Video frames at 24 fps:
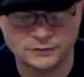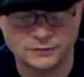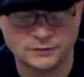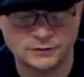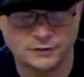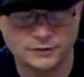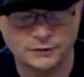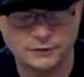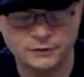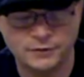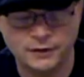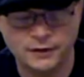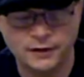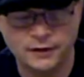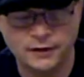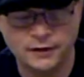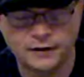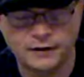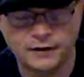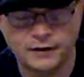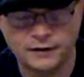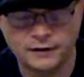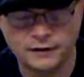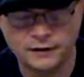So
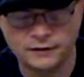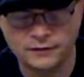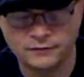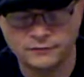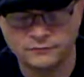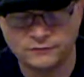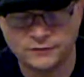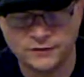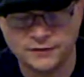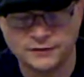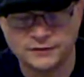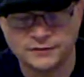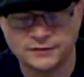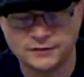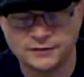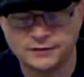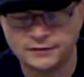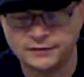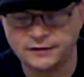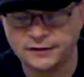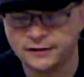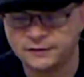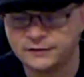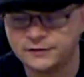invest in it.
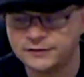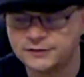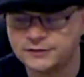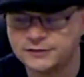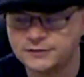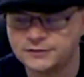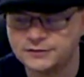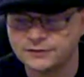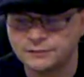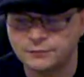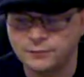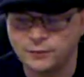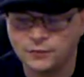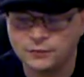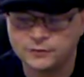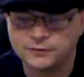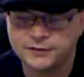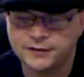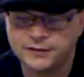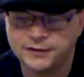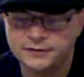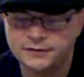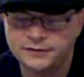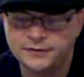Now, this is a
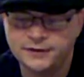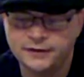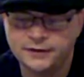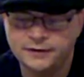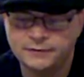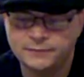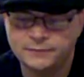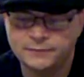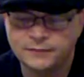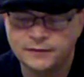multi-tint